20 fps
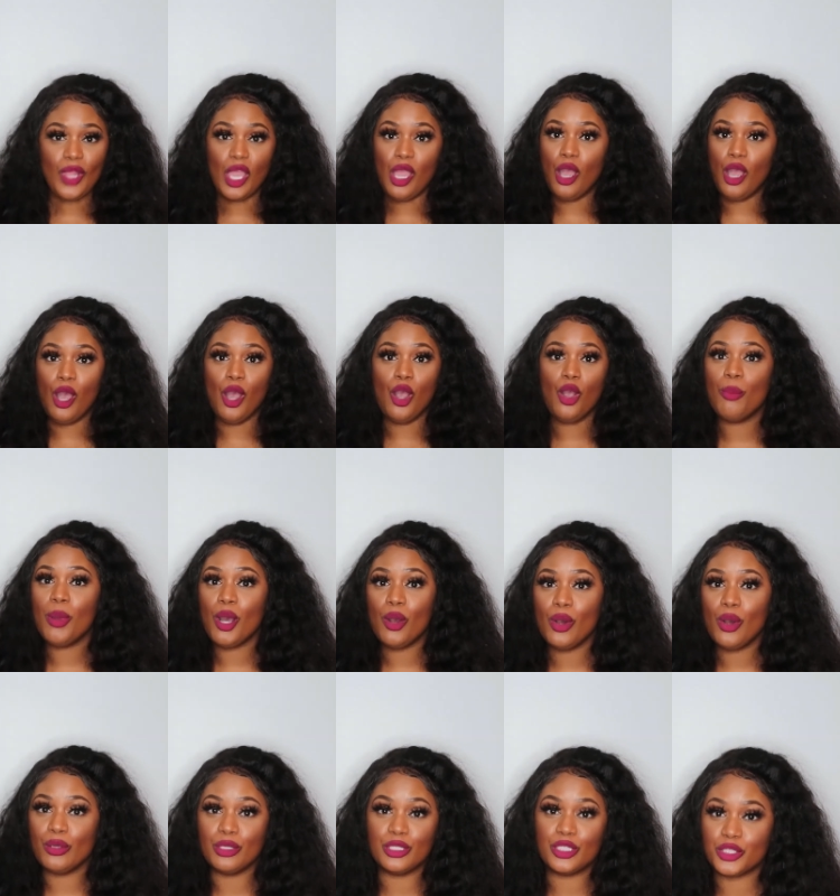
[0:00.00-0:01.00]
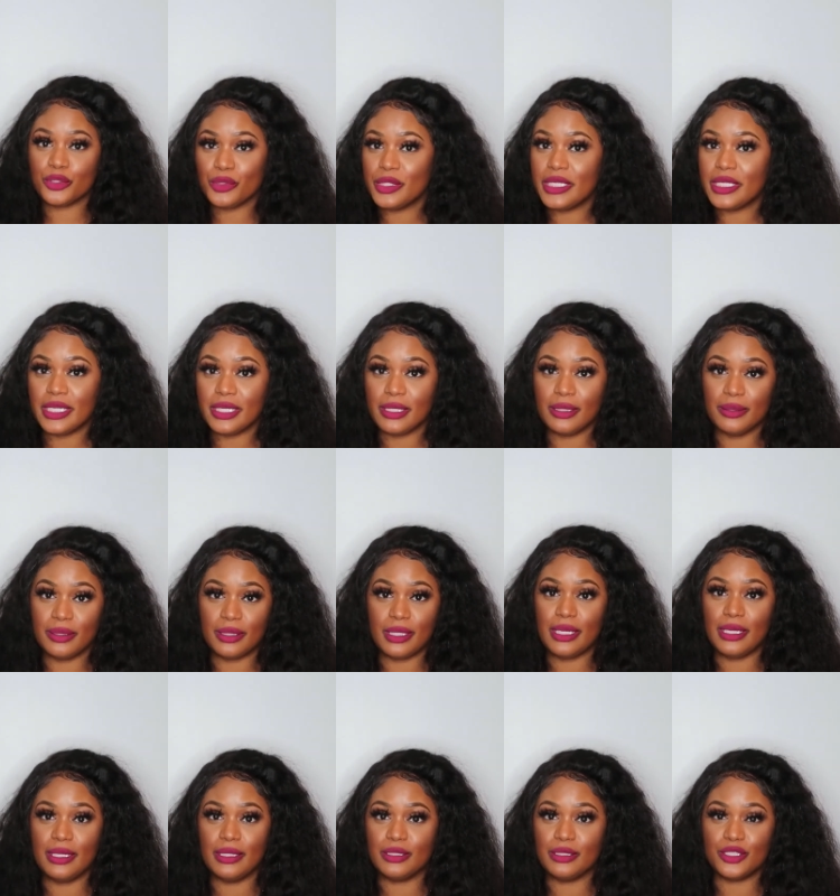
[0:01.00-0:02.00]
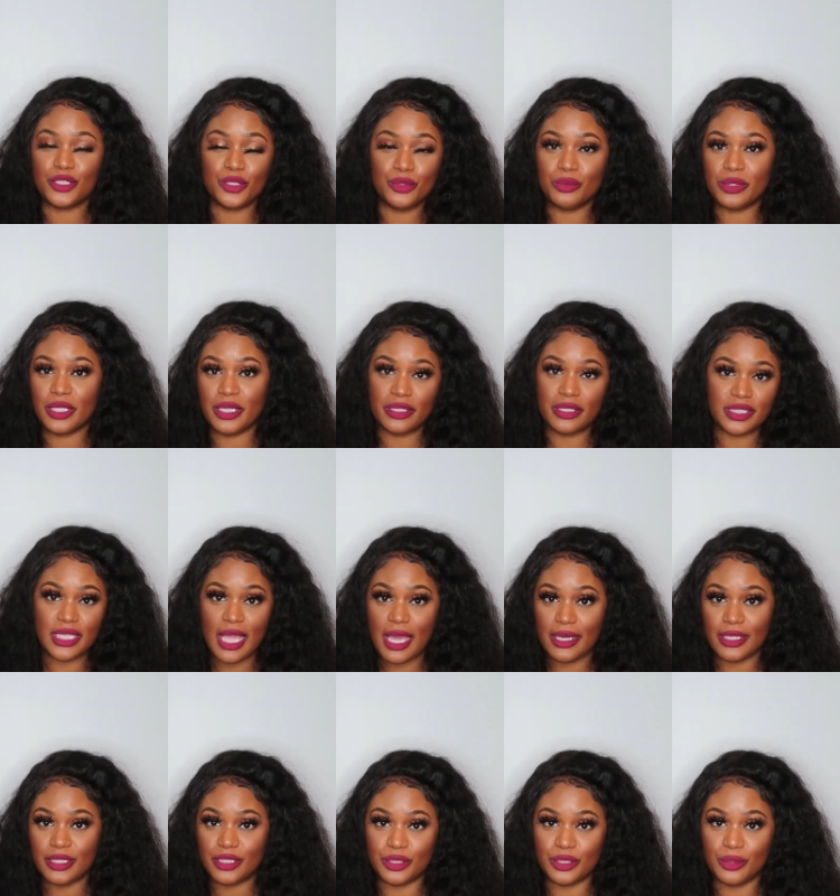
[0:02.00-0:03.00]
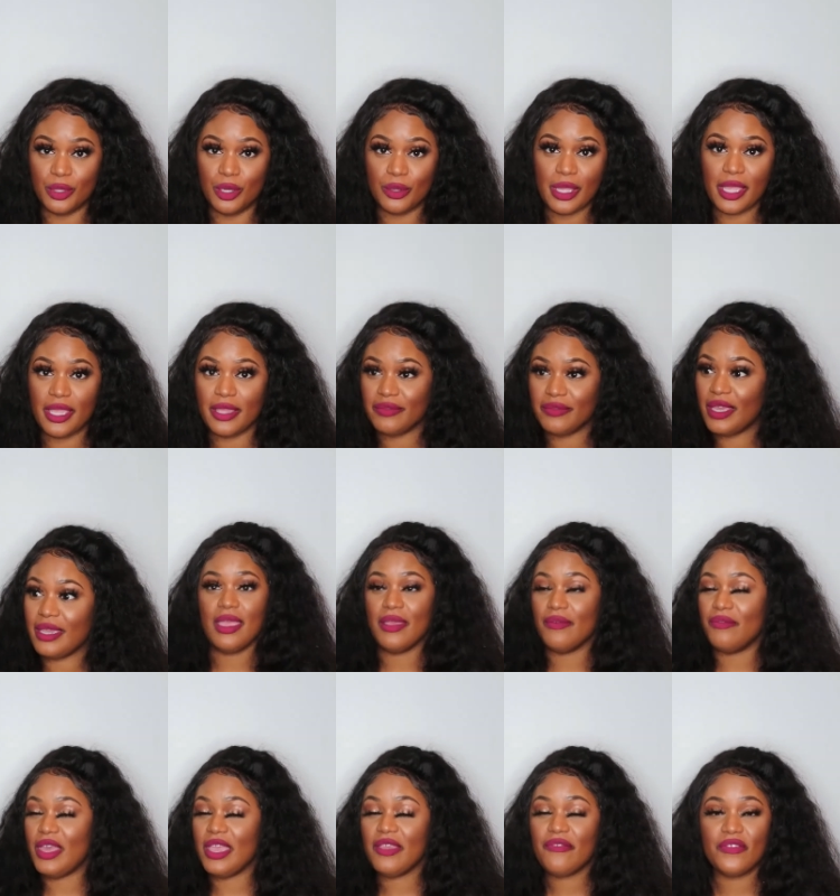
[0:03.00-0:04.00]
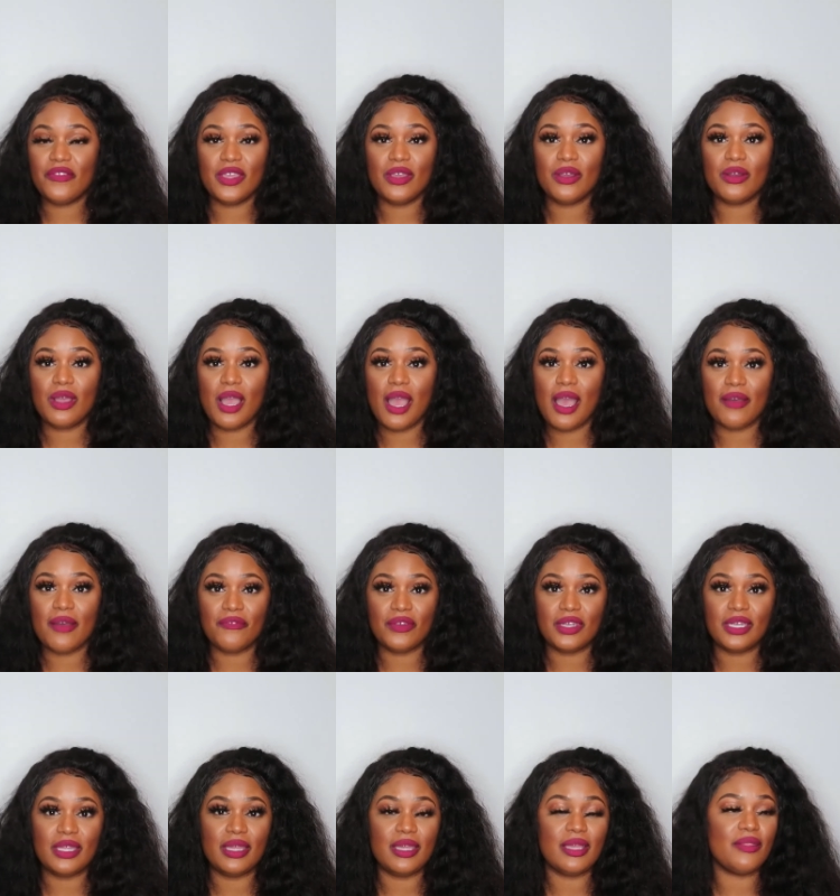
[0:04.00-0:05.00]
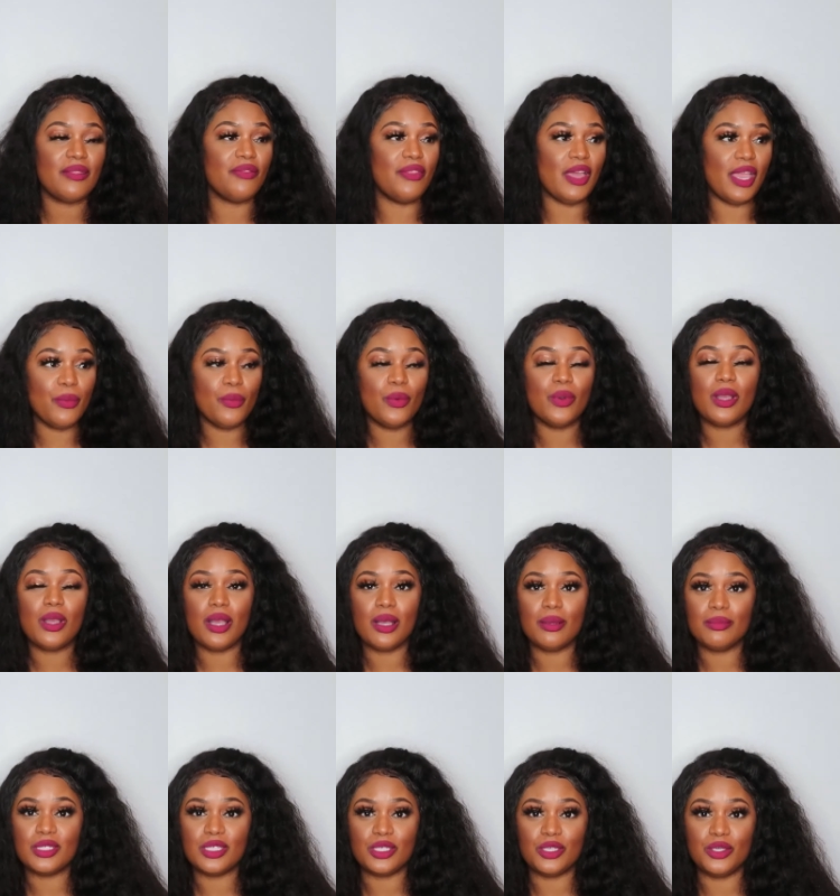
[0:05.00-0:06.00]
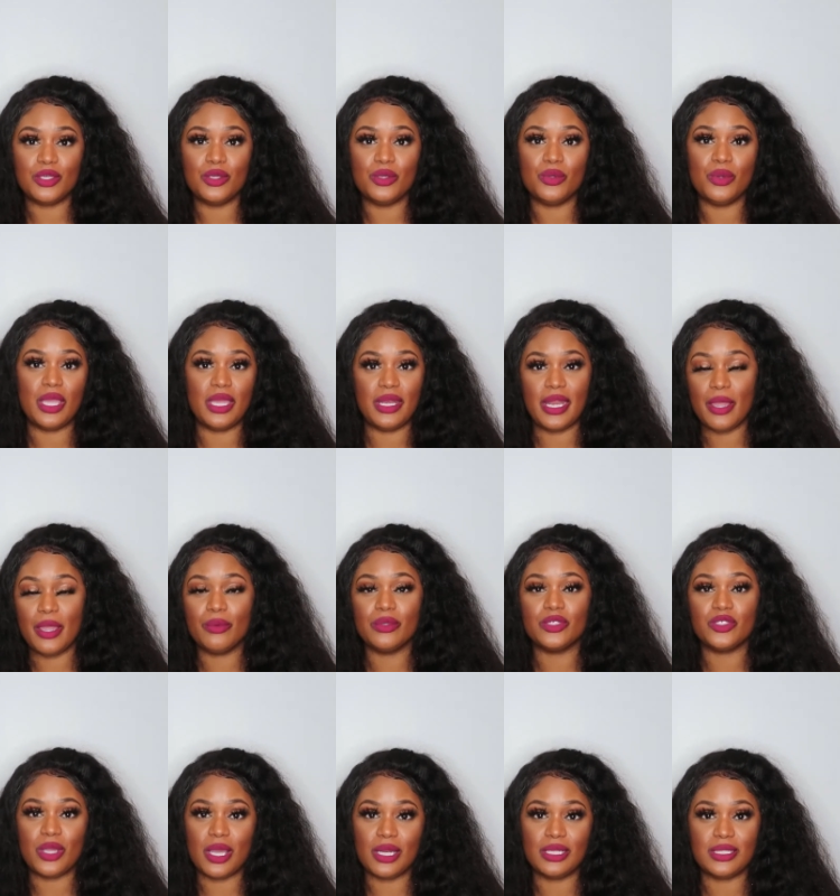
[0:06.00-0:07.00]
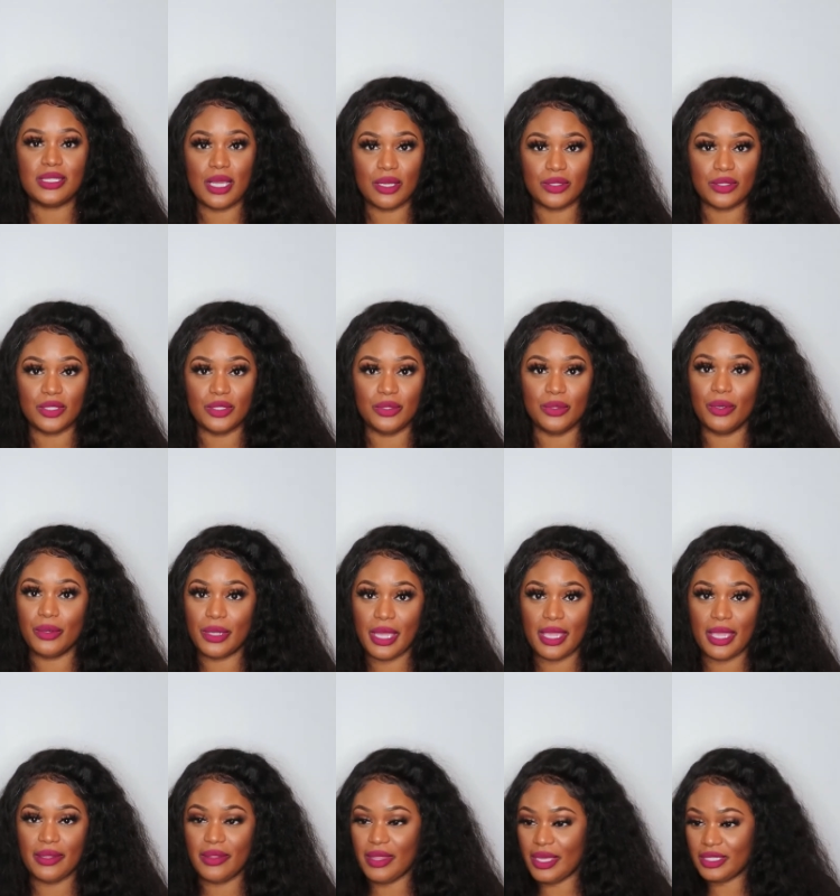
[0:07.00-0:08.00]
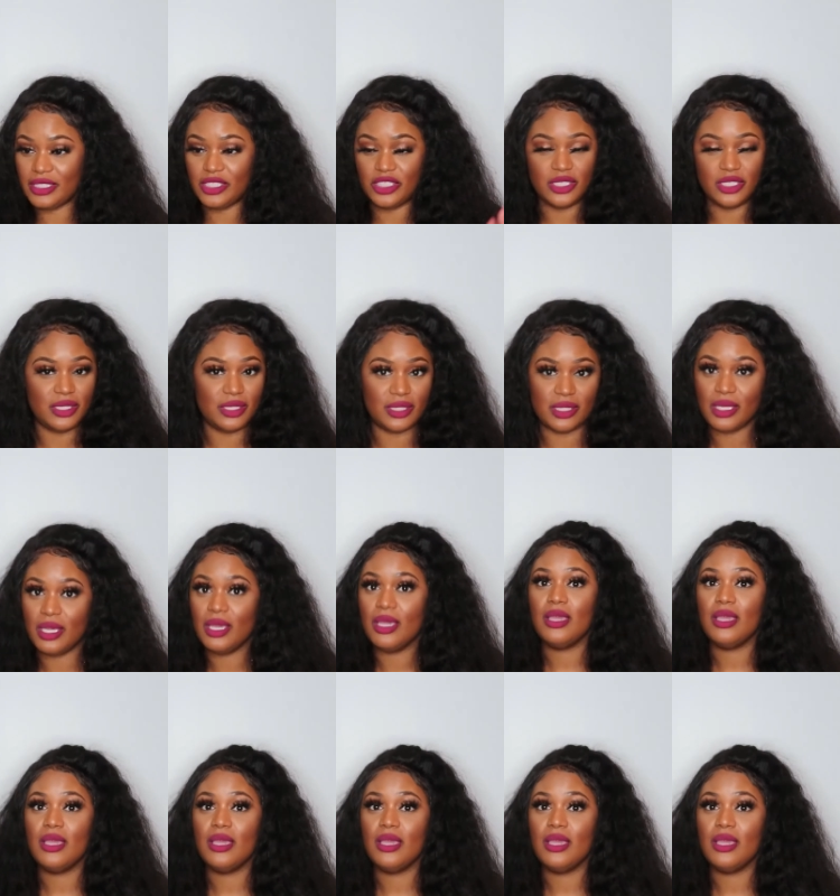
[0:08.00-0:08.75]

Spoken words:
a hobo on the street can shoot their shot at you, okay? If they feel confident, they will come to you and they will try to talk to you, okay? That's just